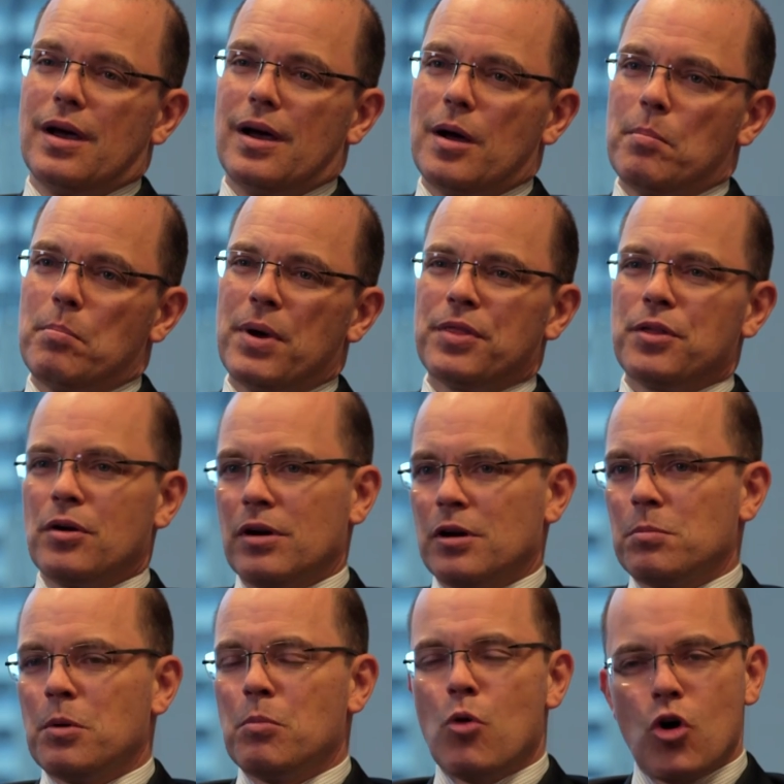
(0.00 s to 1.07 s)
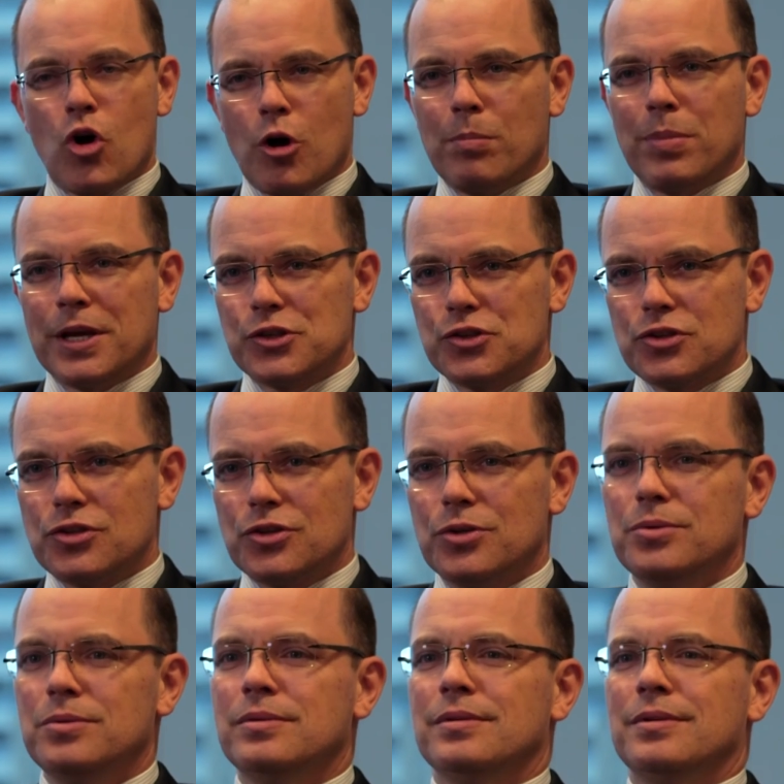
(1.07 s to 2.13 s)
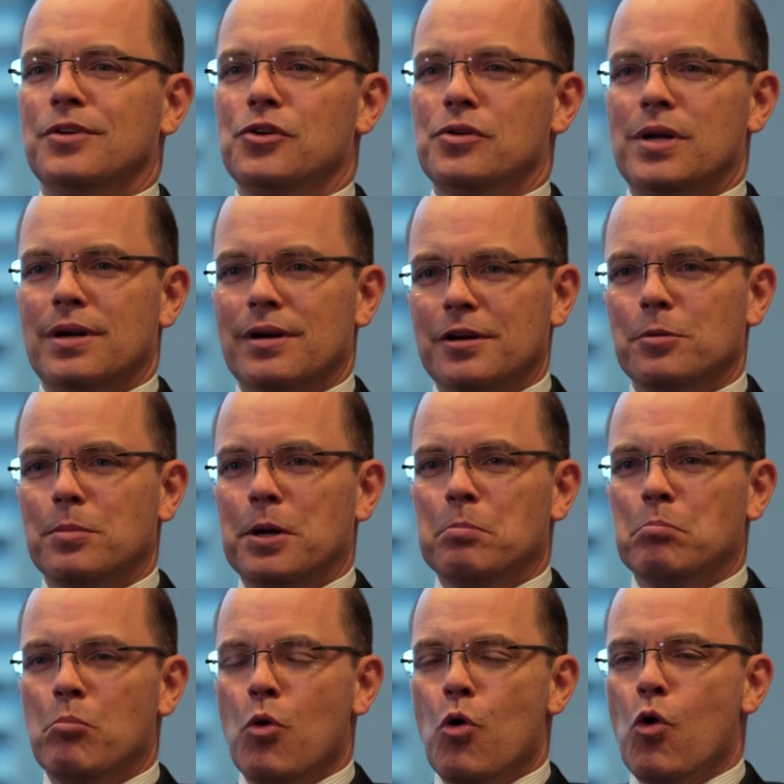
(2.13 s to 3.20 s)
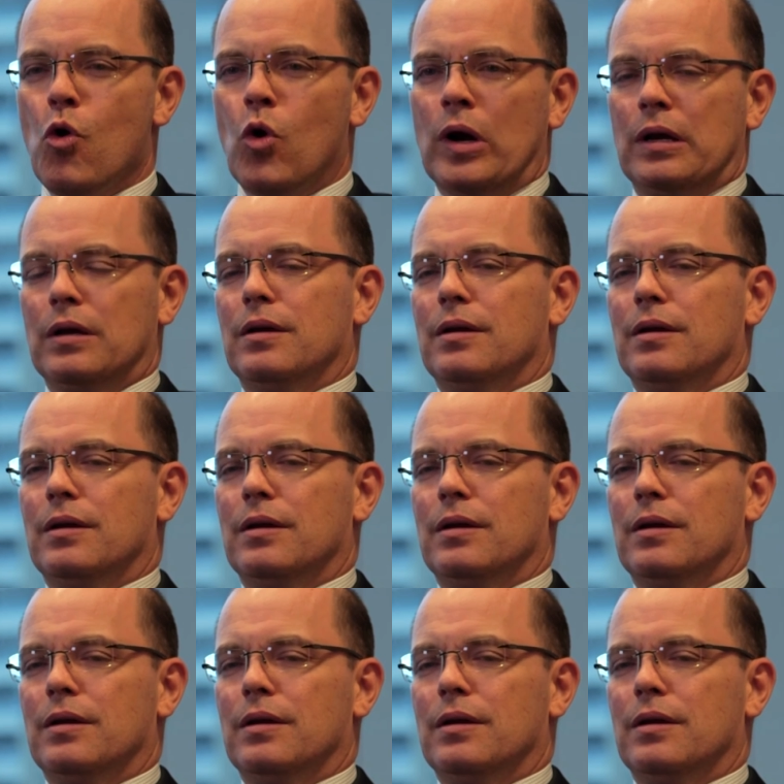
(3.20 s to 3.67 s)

uh, but they're a little bit more complex to do. You need a little bit more